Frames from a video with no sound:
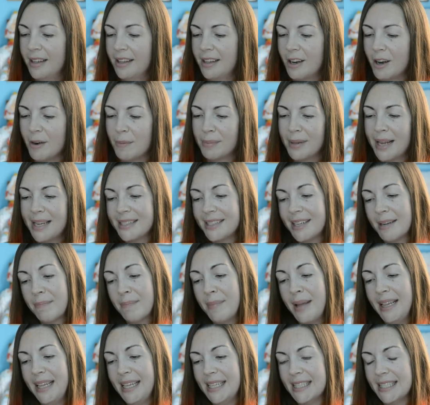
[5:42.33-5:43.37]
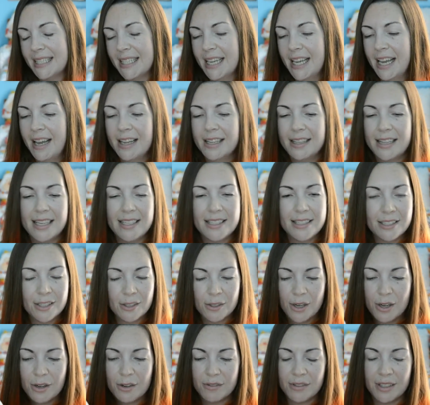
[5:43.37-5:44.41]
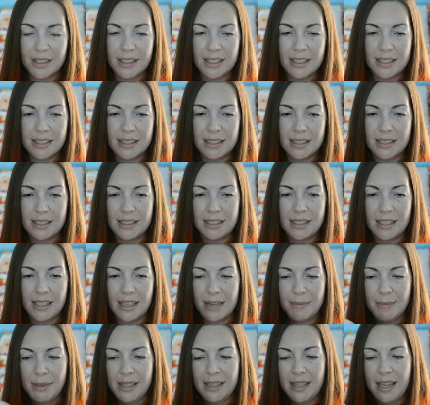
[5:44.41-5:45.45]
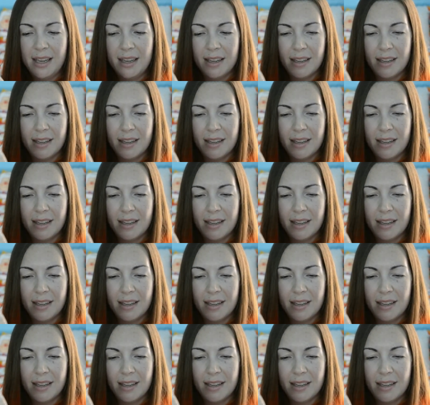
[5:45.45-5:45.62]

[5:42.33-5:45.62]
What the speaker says: There are plastic pellets. They still don't really, I mean,